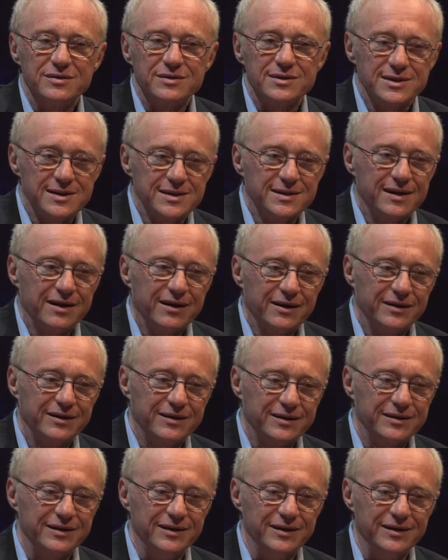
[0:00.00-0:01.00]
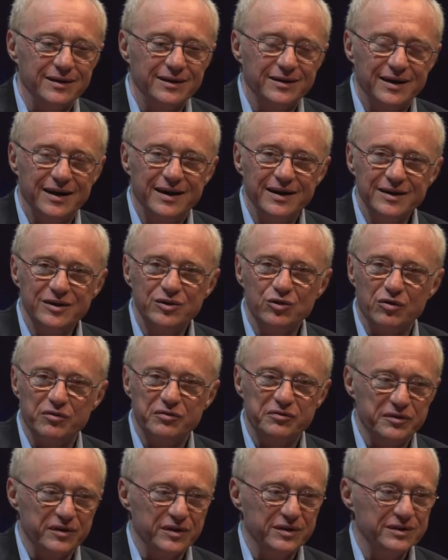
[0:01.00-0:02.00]
stuck in a kind
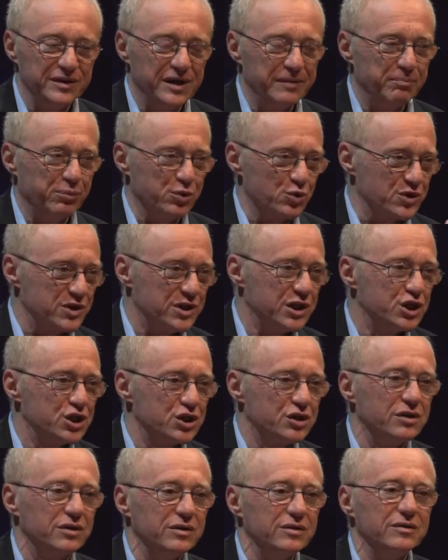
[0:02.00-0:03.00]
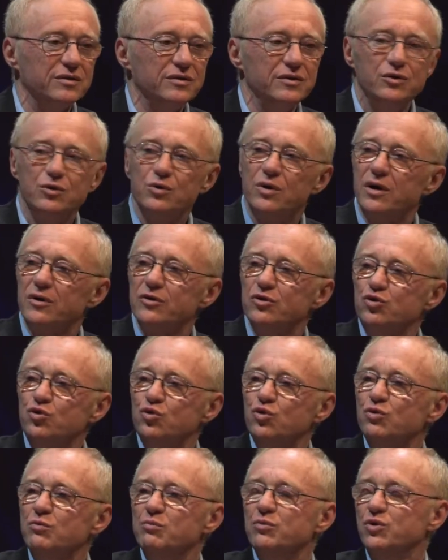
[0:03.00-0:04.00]
of a position, you are
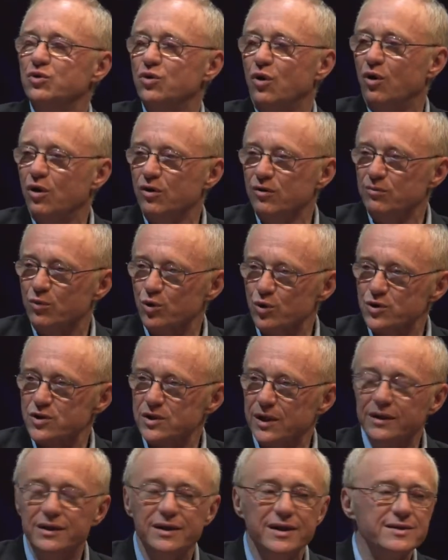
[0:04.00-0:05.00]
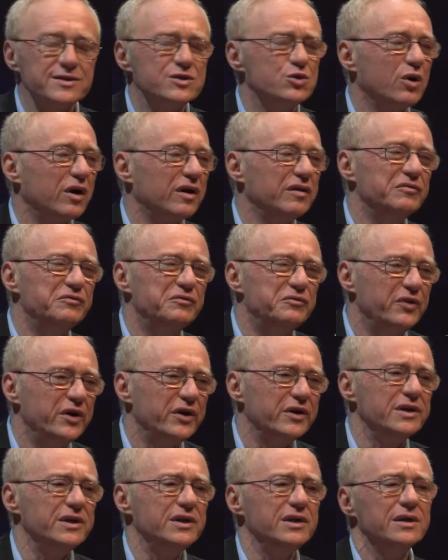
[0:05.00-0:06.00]
doomed almost unless you are a
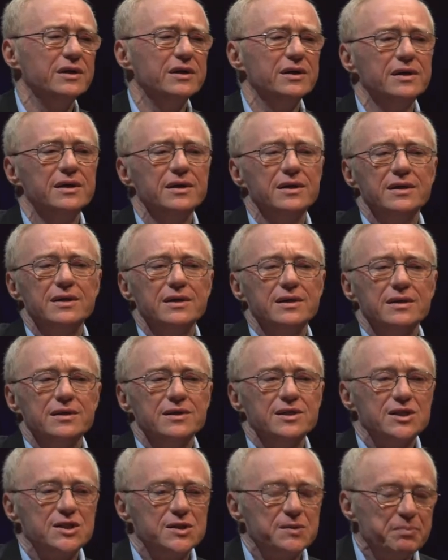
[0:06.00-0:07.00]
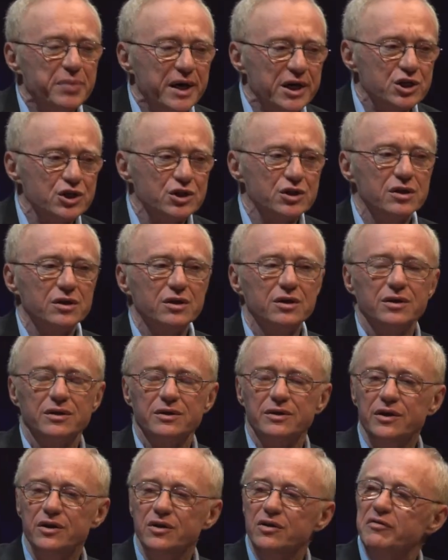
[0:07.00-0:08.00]
very special
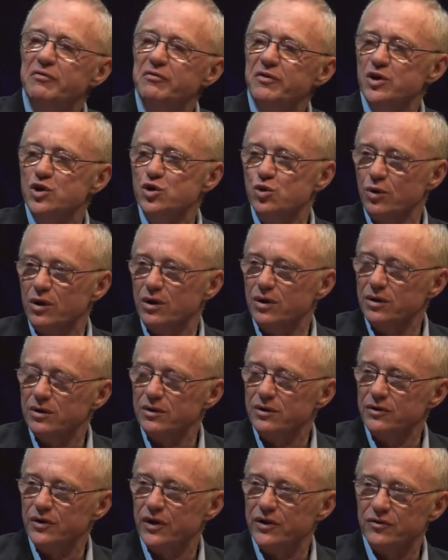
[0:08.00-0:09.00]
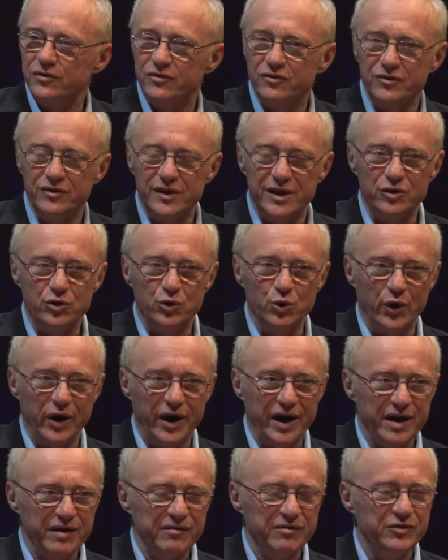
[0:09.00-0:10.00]
individual that that you
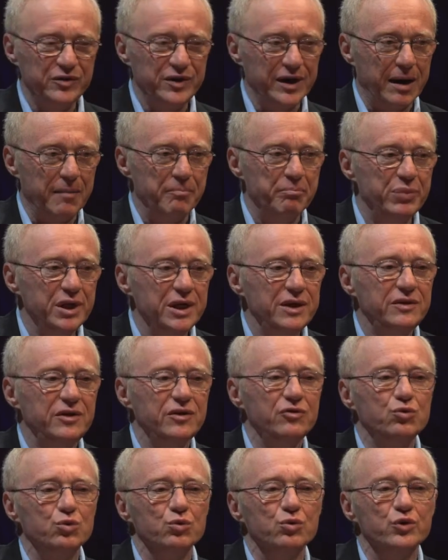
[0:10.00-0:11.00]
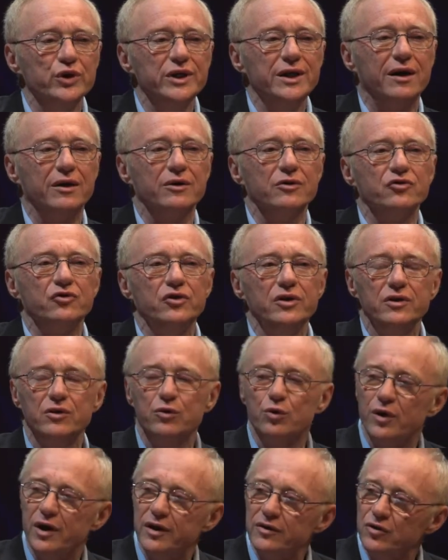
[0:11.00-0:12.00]
have the ability to
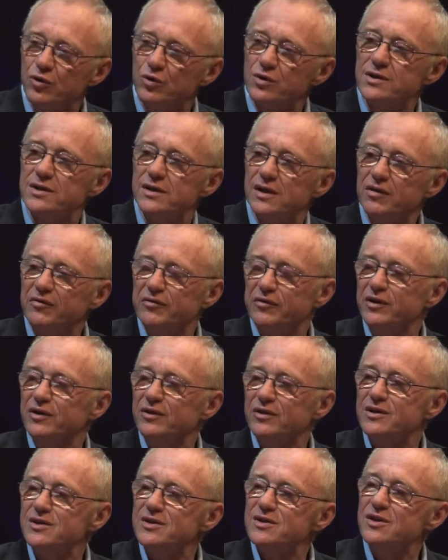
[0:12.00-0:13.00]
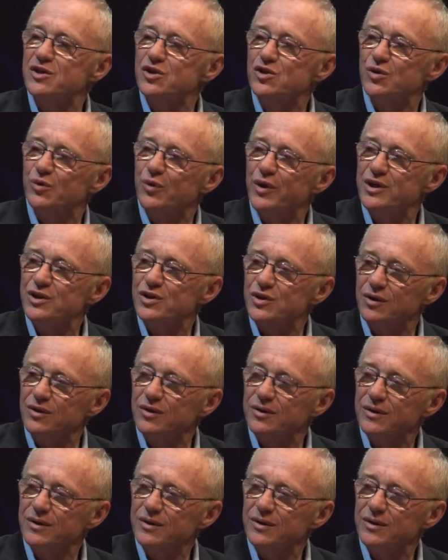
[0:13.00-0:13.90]
re-articulate yourself in this situation